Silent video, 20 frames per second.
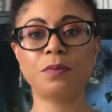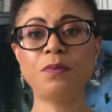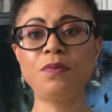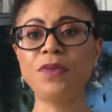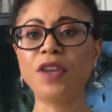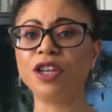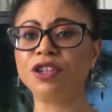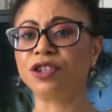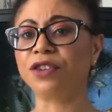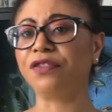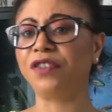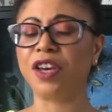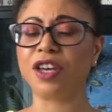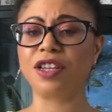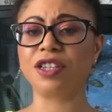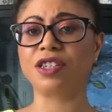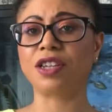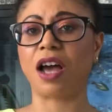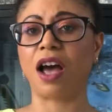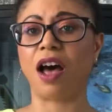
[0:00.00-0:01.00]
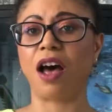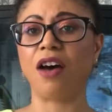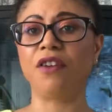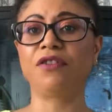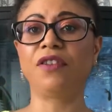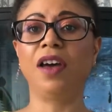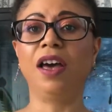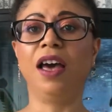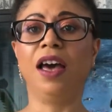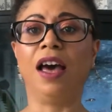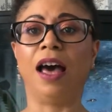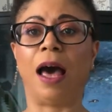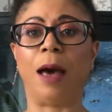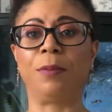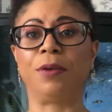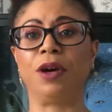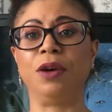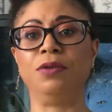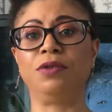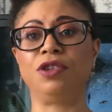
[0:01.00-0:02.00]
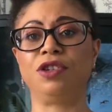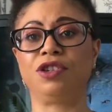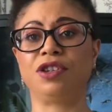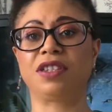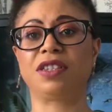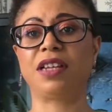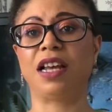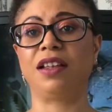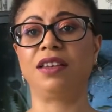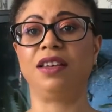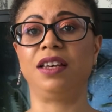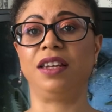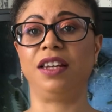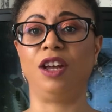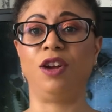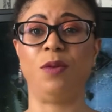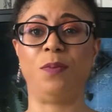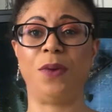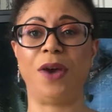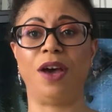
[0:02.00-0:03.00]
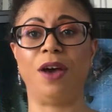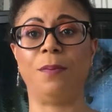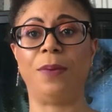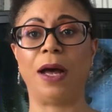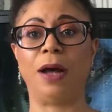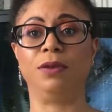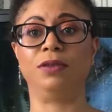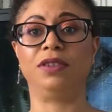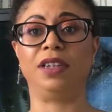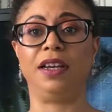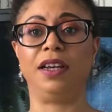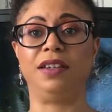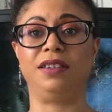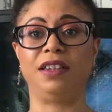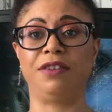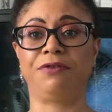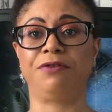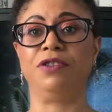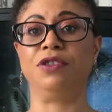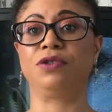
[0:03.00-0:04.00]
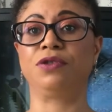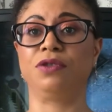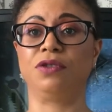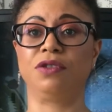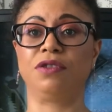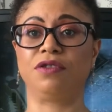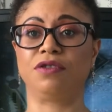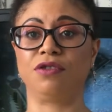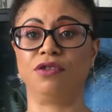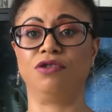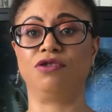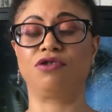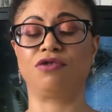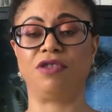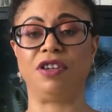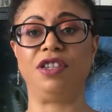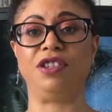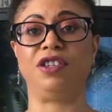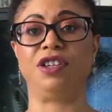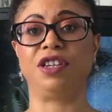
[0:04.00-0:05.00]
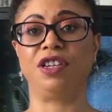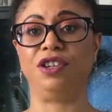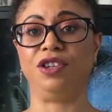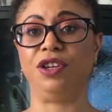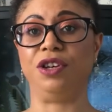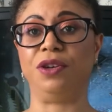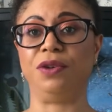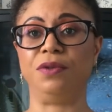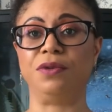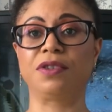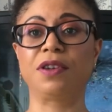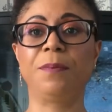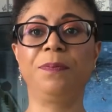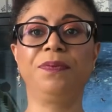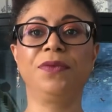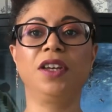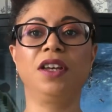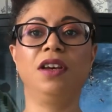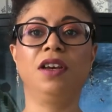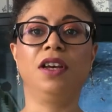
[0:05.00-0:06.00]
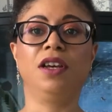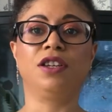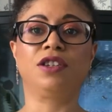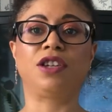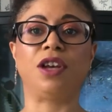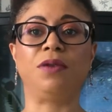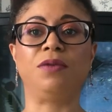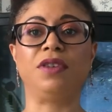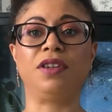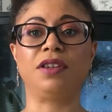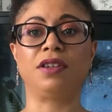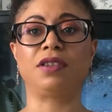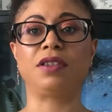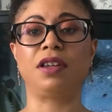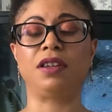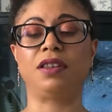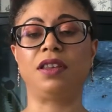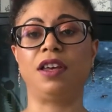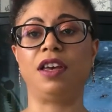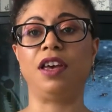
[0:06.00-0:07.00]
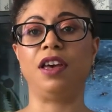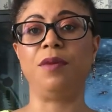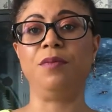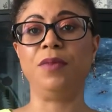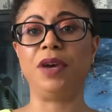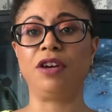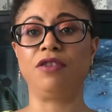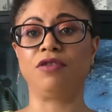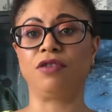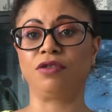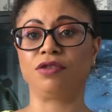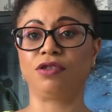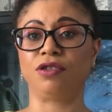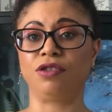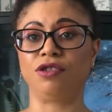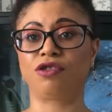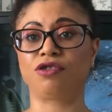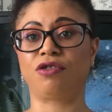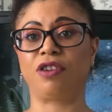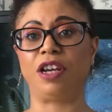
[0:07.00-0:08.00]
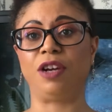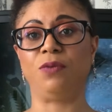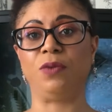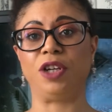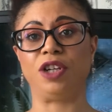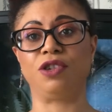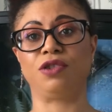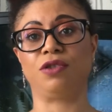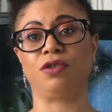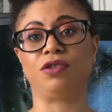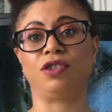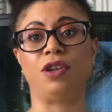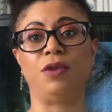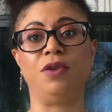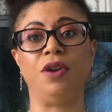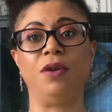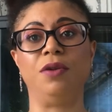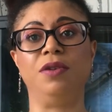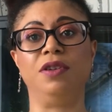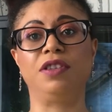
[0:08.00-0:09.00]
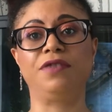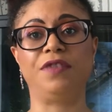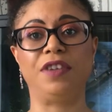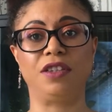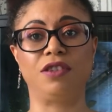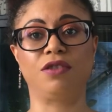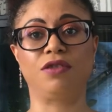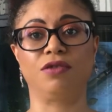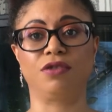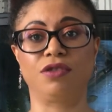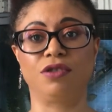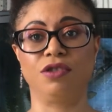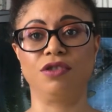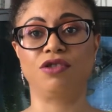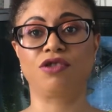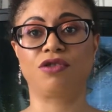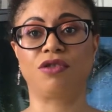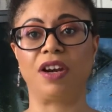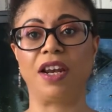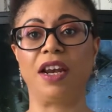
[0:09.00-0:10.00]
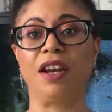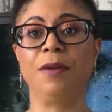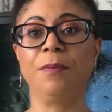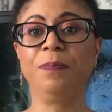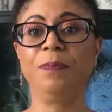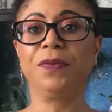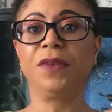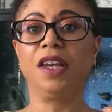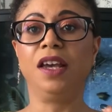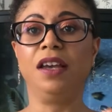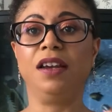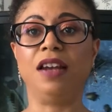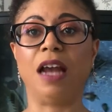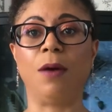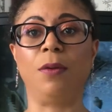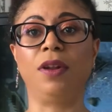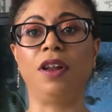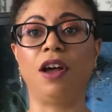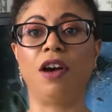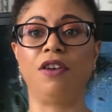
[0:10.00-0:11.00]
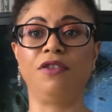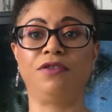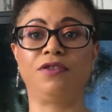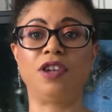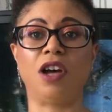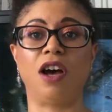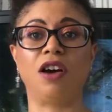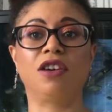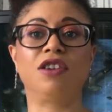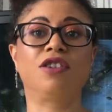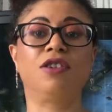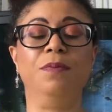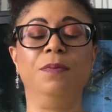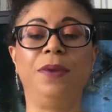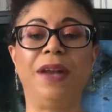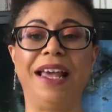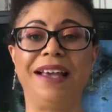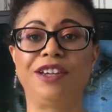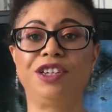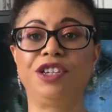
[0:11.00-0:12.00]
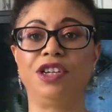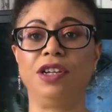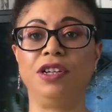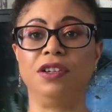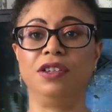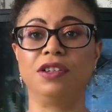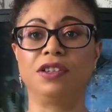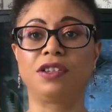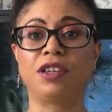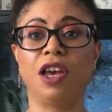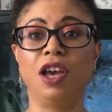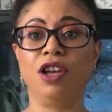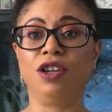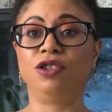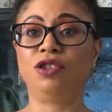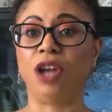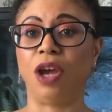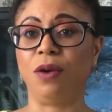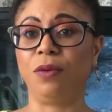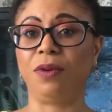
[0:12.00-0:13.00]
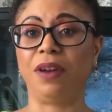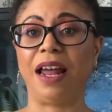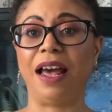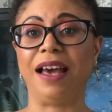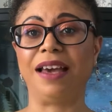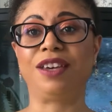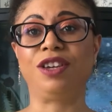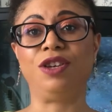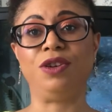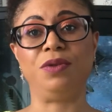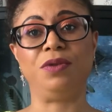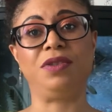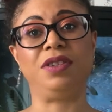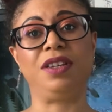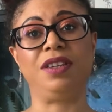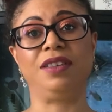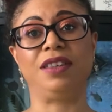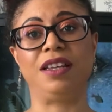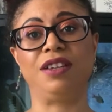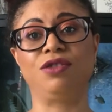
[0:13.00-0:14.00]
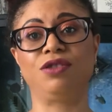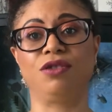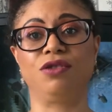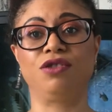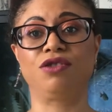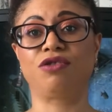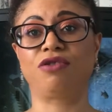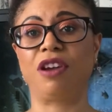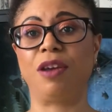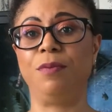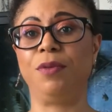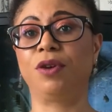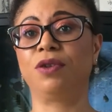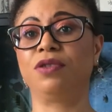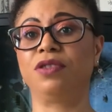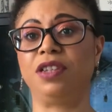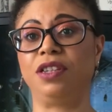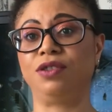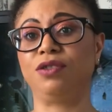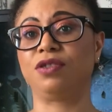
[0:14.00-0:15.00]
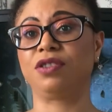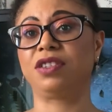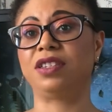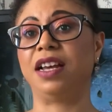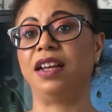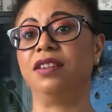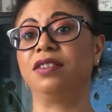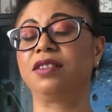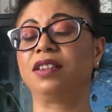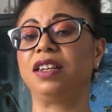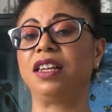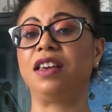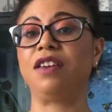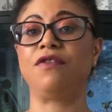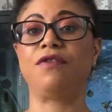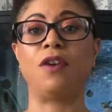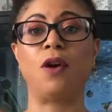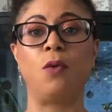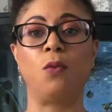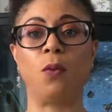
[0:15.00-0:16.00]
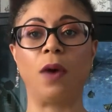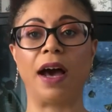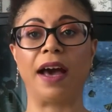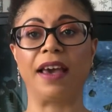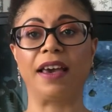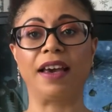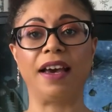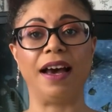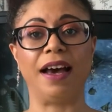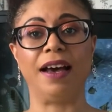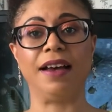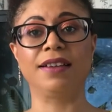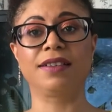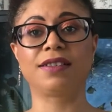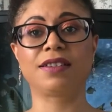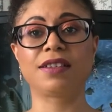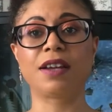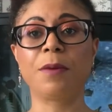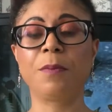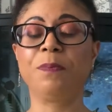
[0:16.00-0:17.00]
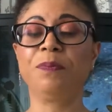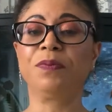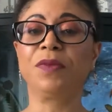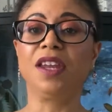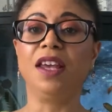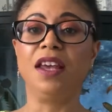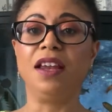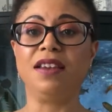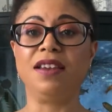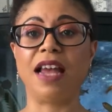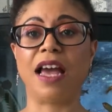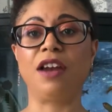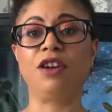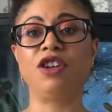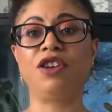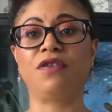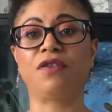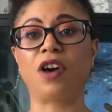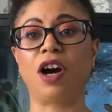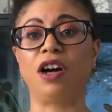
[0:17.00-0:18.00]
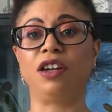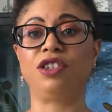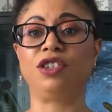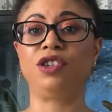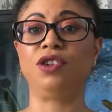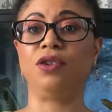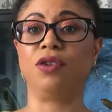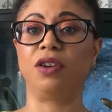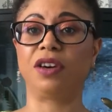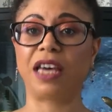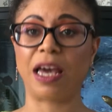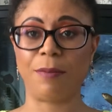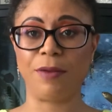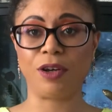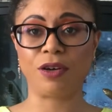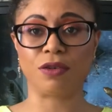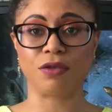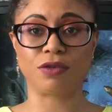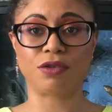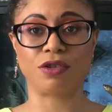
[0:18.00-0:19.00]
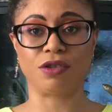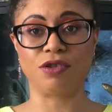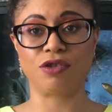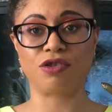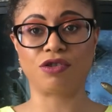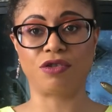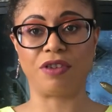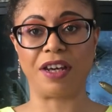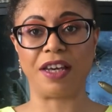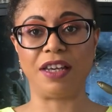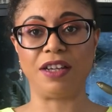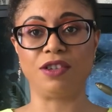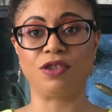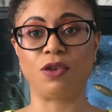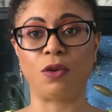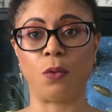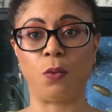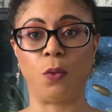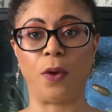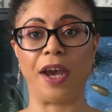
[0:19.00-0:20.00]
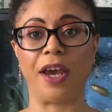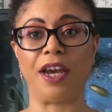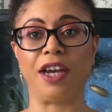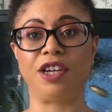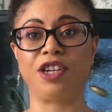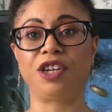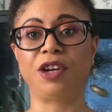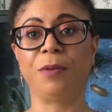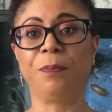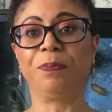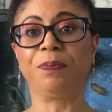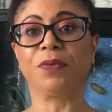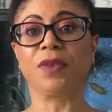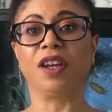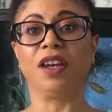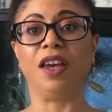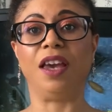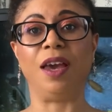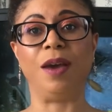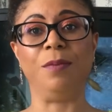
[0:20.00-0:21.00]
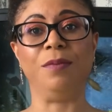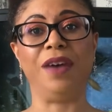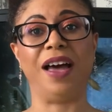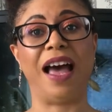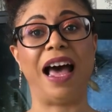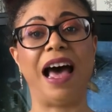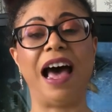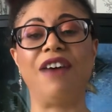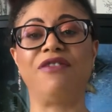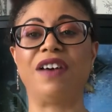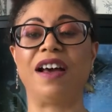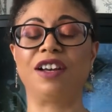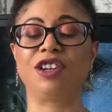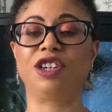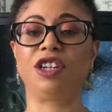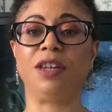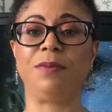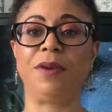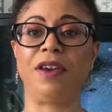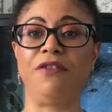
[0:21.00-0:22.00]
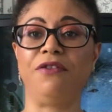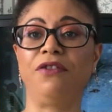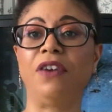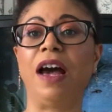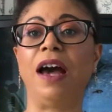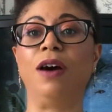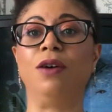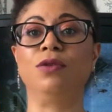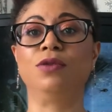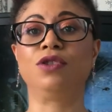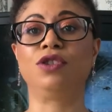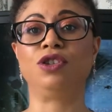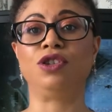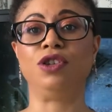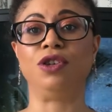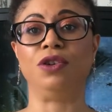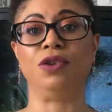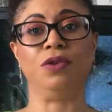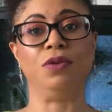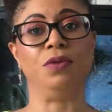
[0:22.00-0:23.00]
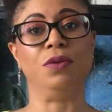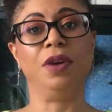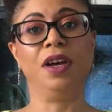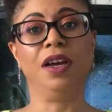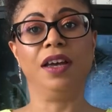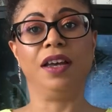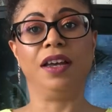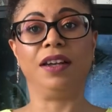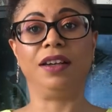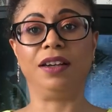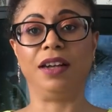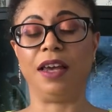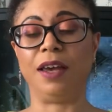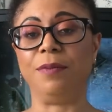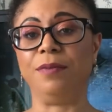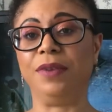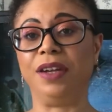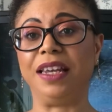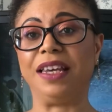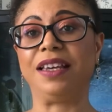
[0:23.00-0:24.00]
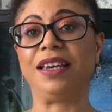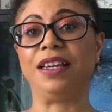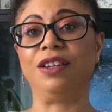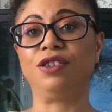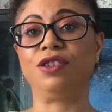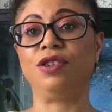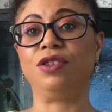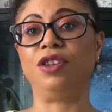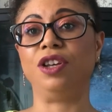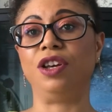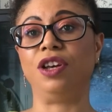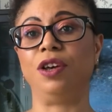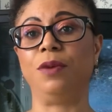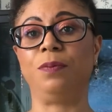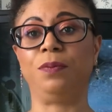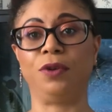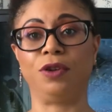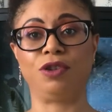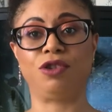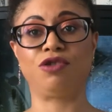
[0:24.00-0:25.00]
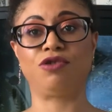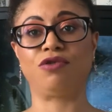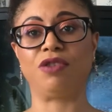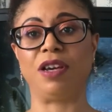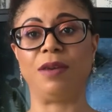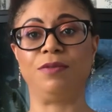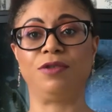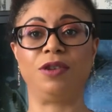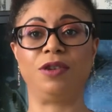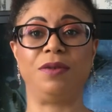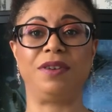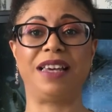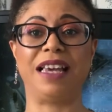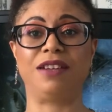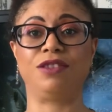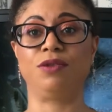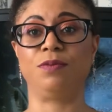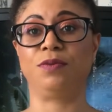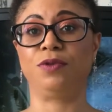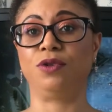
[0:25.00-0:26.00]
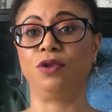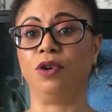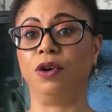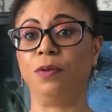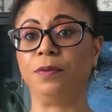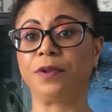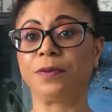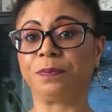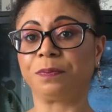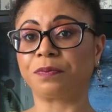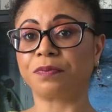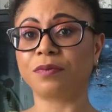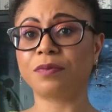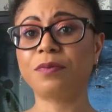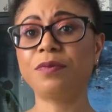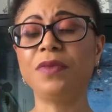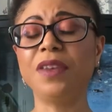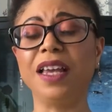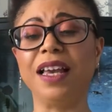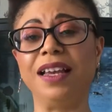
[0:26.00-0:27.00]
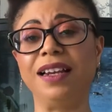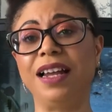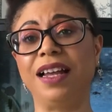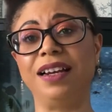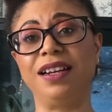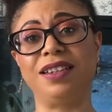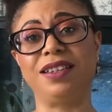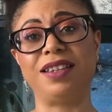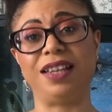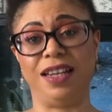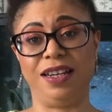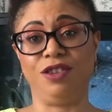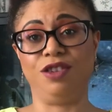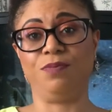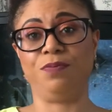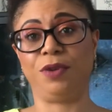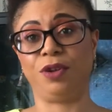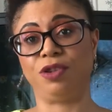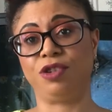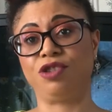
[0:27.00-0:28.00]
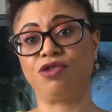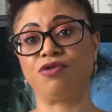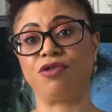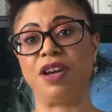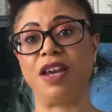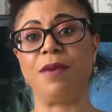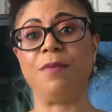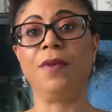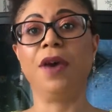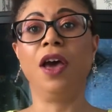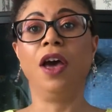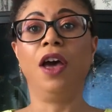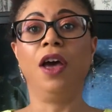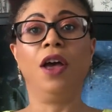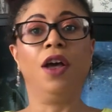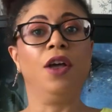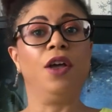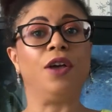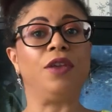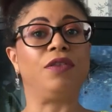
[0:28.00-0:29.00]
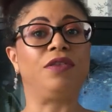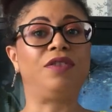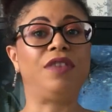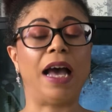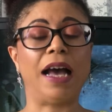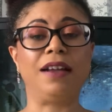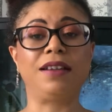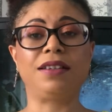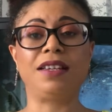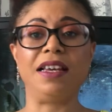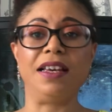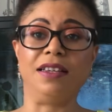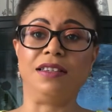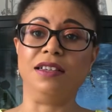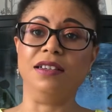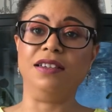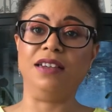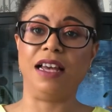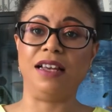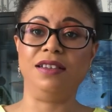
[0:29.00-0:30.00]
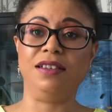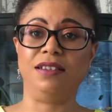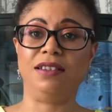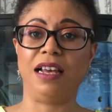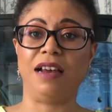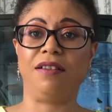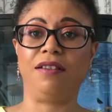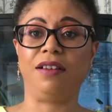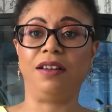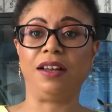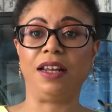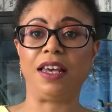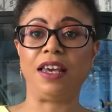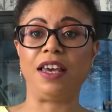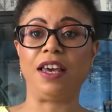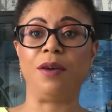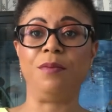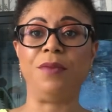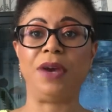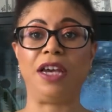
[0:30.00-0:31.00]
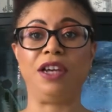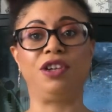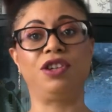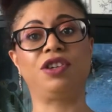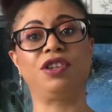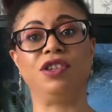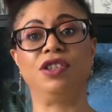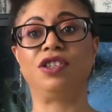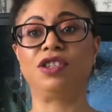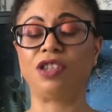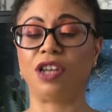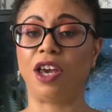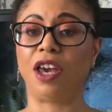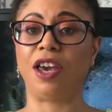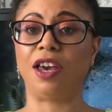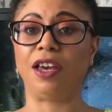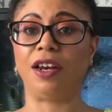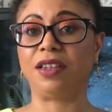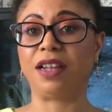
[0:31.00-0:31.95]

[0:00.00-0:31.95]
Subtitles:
So first off, I'm going to just tell you a little bit about the different sorts of sunscreens you can use. So there's the mineral sunscreen, which is also known as physical sunscreen. Now, a lot of darker complexions don't like using this sunscreen because it does tend to leave a white cast. And then you've got your chemical sunscreens, which have actually been found to leak into the bloodstream, so it gets absorbed and then it's in your bloodstream. That isn't necessarily a major concern.